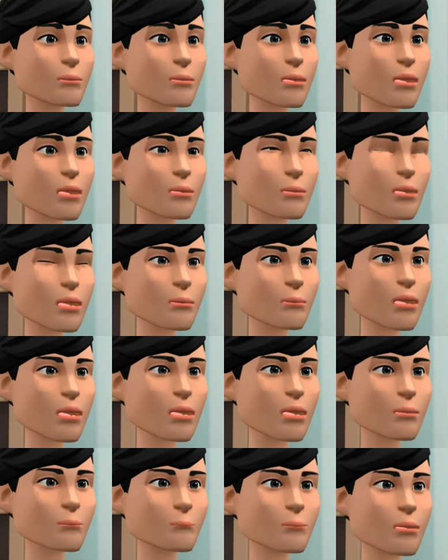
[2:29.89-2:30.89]
and
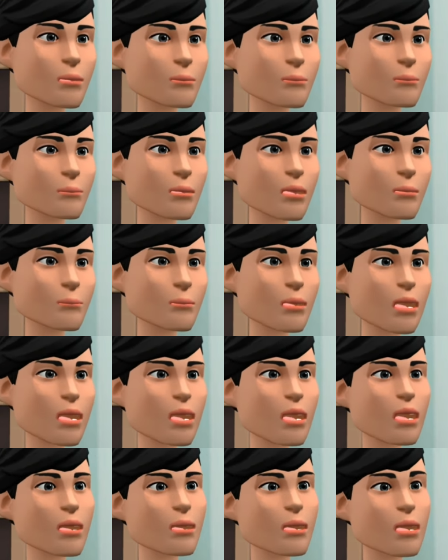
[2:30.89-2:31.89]
sometimes the
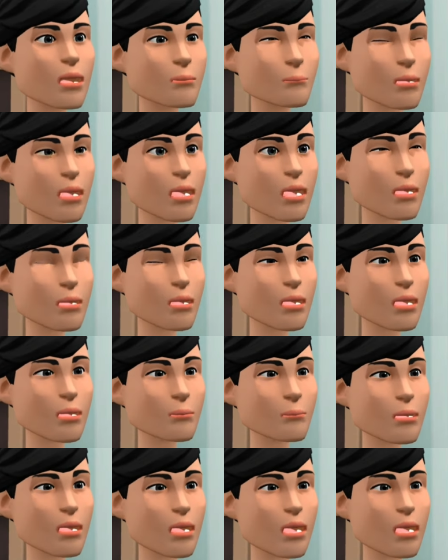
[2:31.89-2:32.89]
patients experience
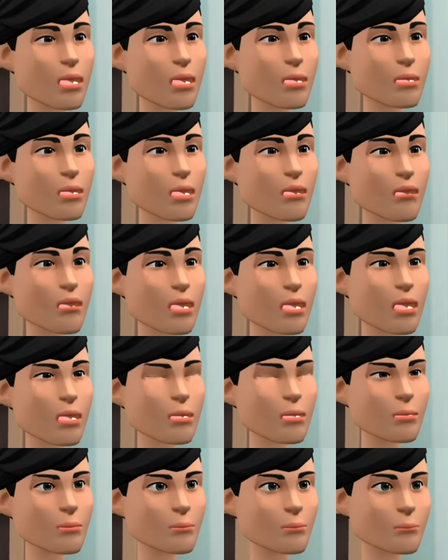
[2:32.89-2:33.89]
temporary side
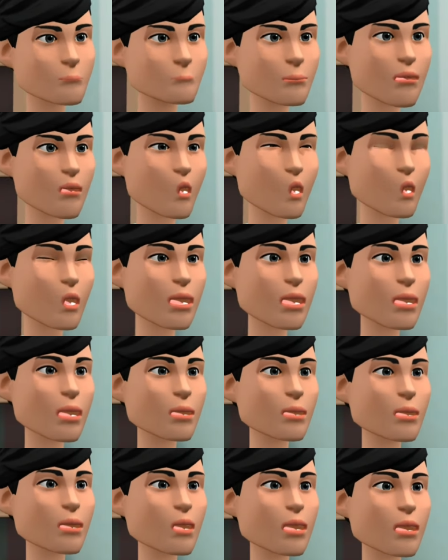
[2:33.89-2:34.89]
effects before the
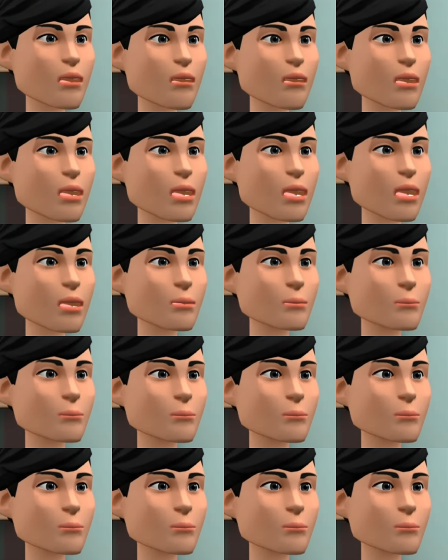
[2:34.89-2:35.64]
desired effect.